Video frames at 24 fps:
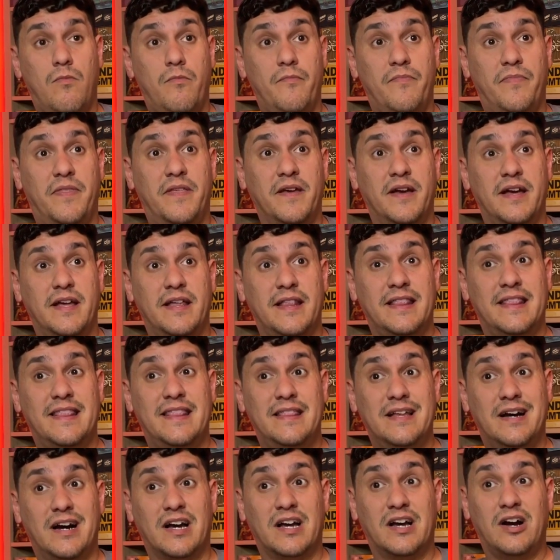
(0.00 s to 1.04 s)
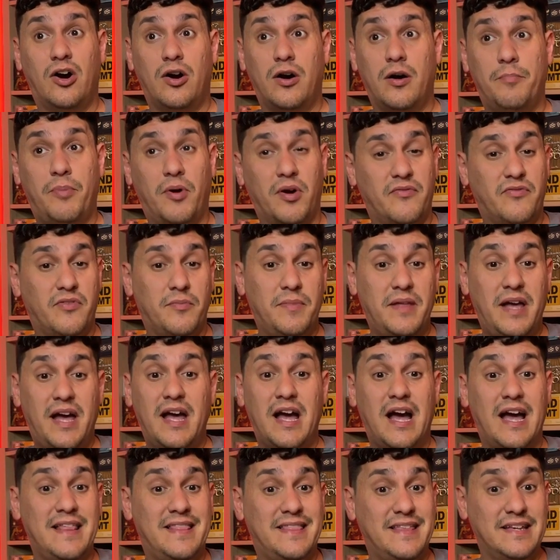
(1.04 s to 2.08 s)
the apart from that,
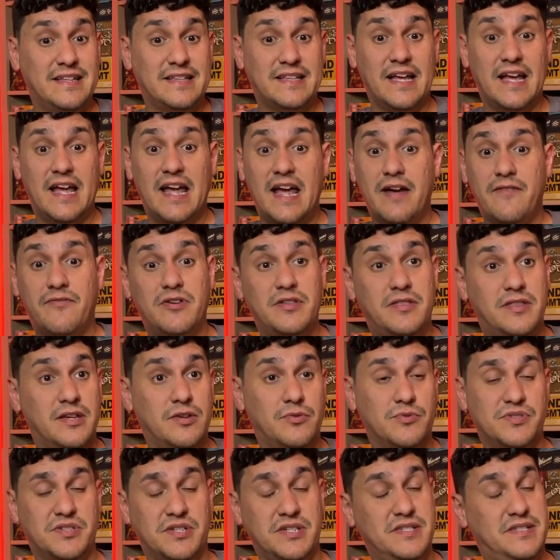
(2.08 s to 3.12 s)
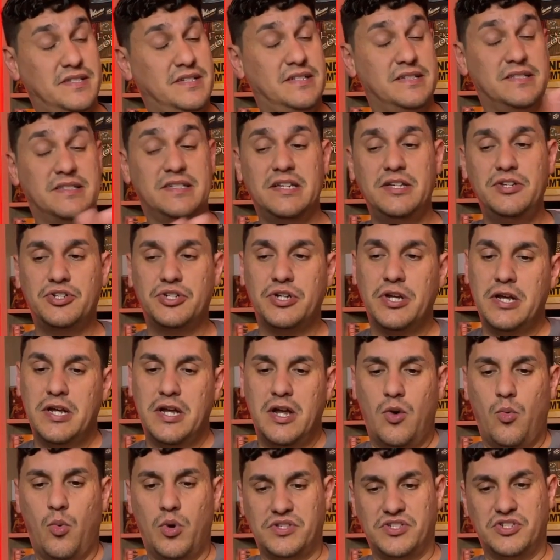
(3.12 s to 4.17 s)
I think that everything was easy to teach.
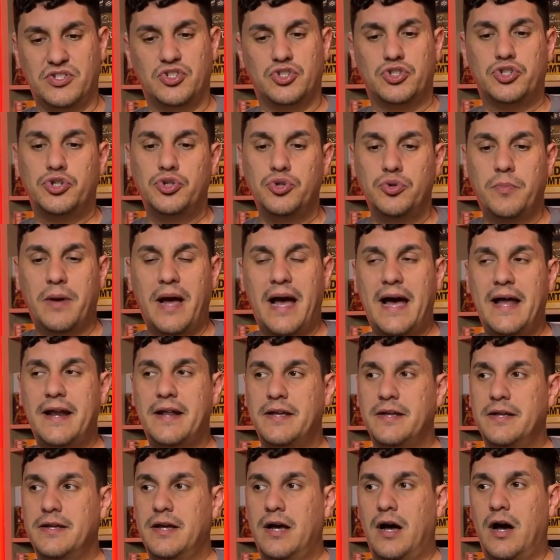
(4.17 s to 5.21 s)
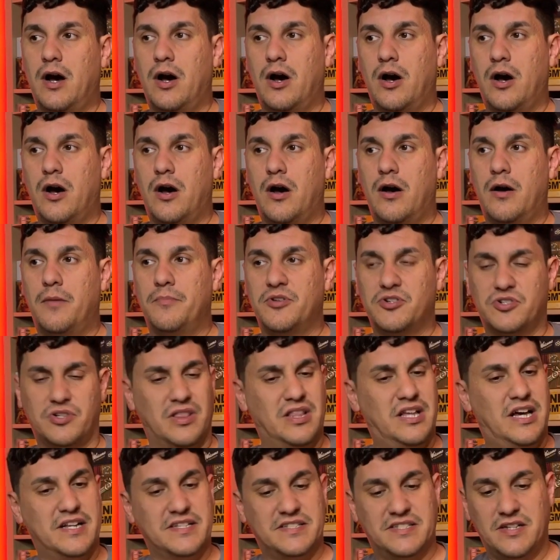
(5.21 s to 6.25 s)
Wasn't too bad. There's a
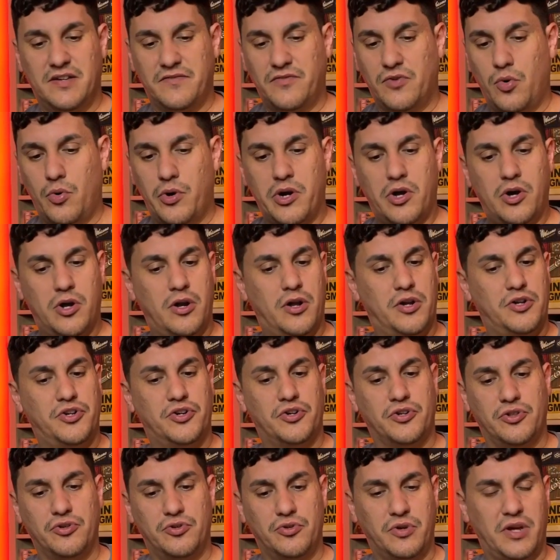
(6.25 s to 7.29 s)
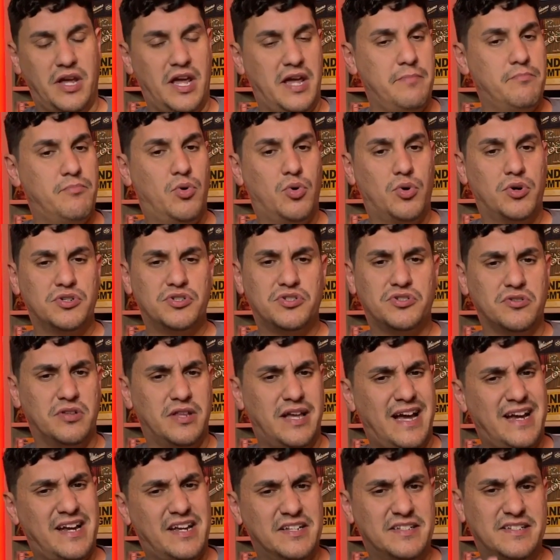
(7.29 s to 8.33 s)
lot of stuff going on your little game board, so
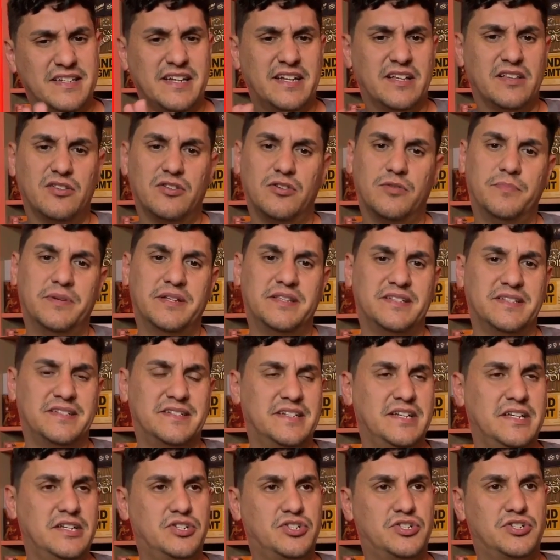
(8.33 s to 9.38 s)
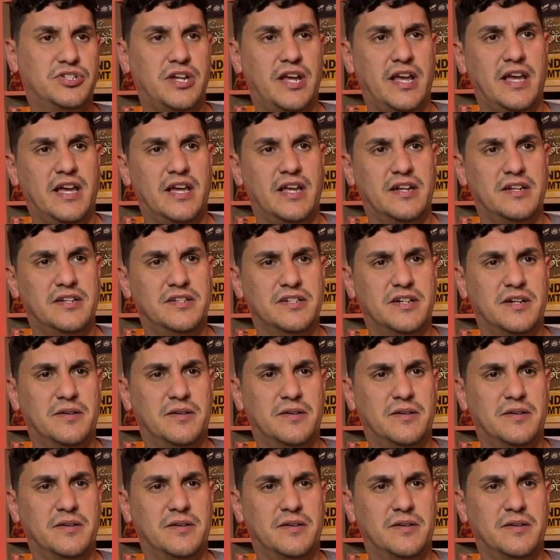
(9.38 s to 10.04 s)
that could take a little bit to teach and